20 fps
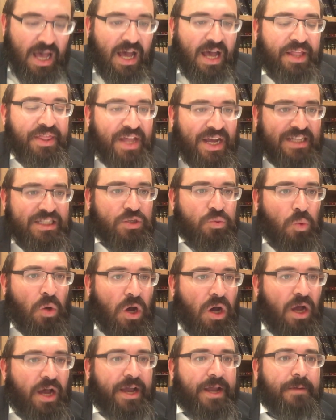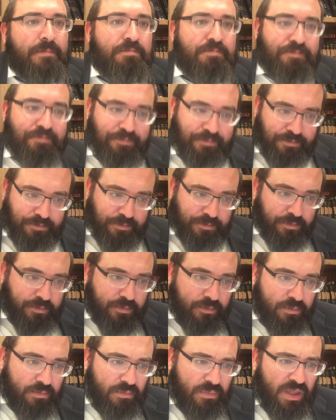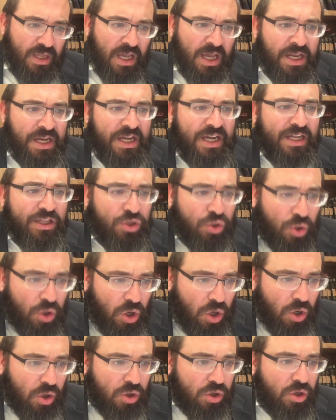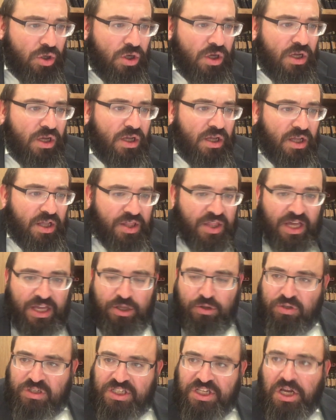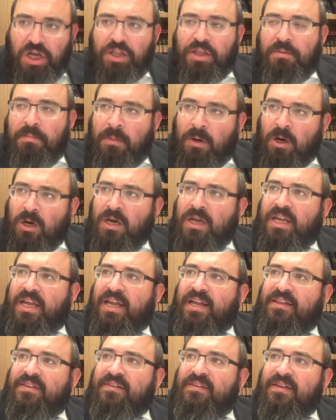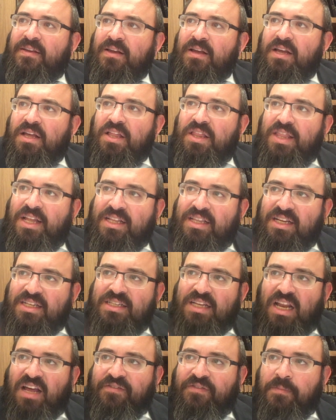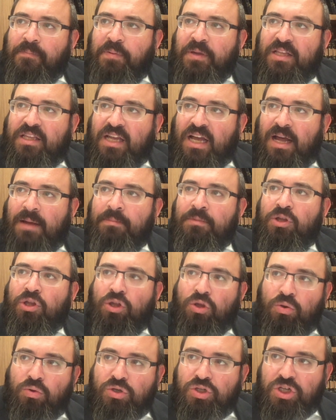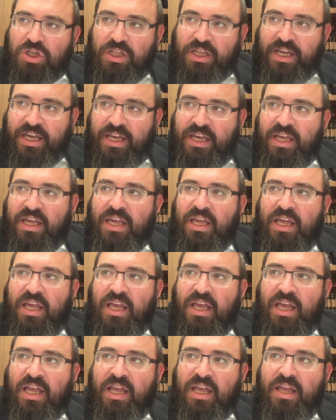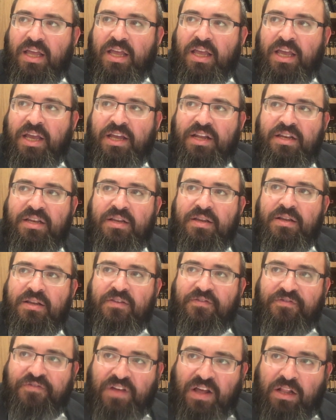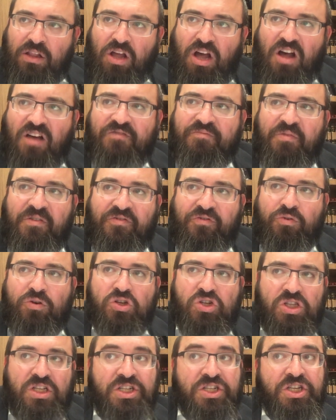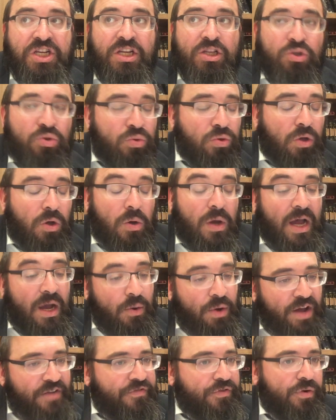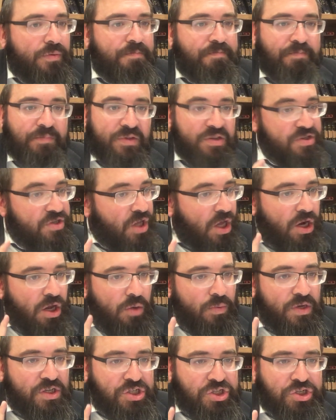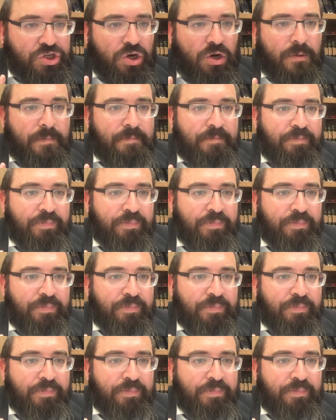And that's why an etrog that you see on the market that doesn't have a pitam, usually it fell off before shlish gidulo. However, it's not always sure.